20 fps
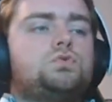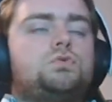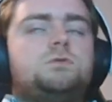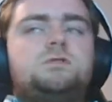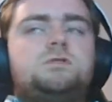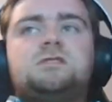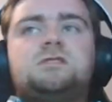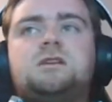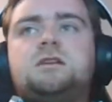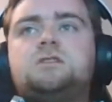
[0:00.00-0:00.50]

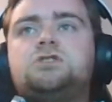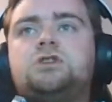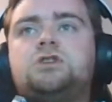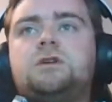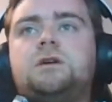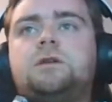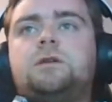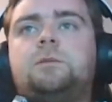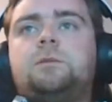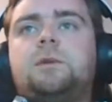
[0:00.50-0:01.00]
Stay
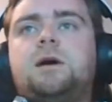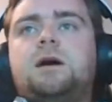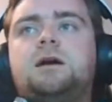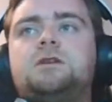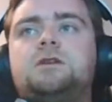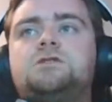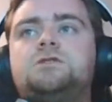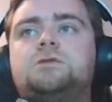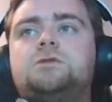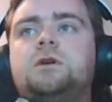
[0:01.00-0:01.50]
3 on the
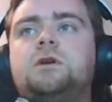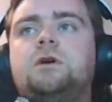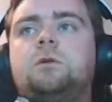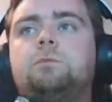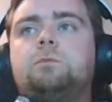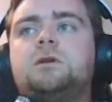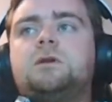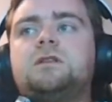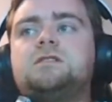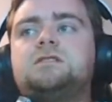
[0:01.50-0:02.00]
par through the
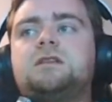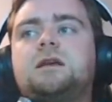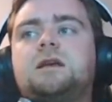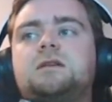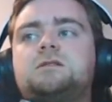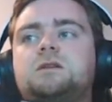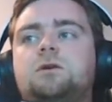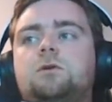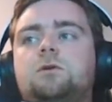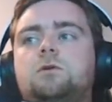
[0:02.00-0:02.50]
opening
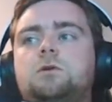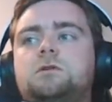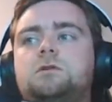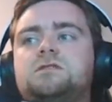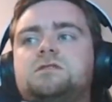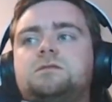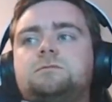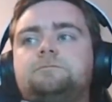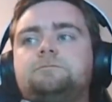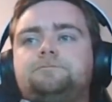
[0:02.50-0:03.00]
6
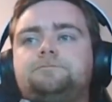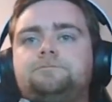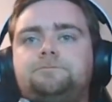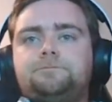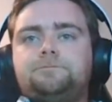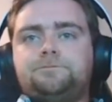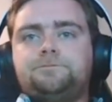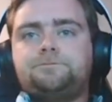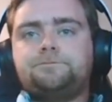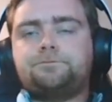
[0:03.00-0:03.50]
holes.
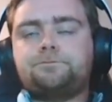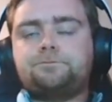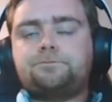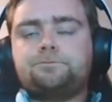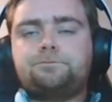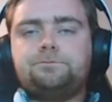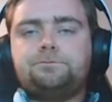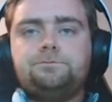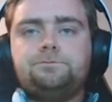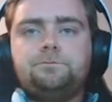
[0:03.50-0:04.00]

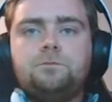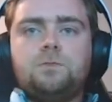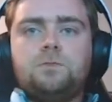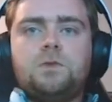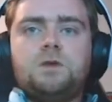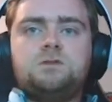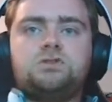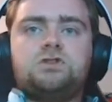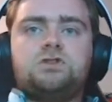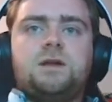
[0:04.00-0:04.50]

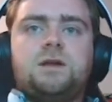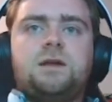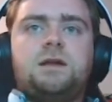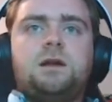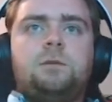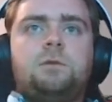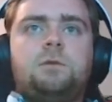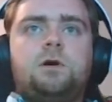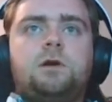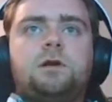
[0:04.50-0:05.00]
Let's try and get
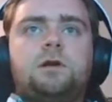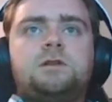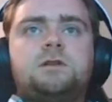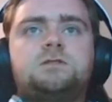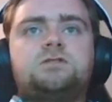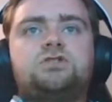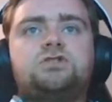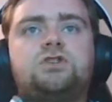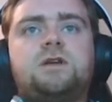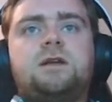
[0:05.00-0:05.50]
a birdie
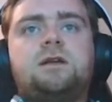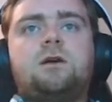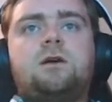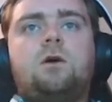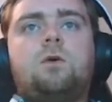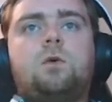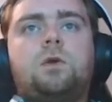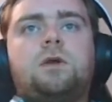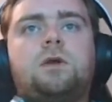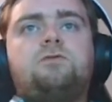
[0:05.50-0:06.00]
streak
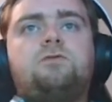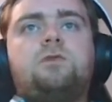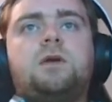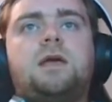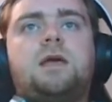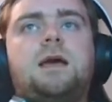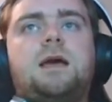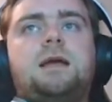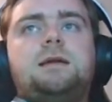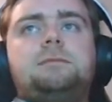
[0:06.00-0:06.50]
going if we
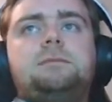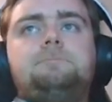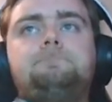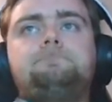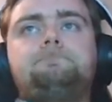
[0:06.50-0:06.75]
can.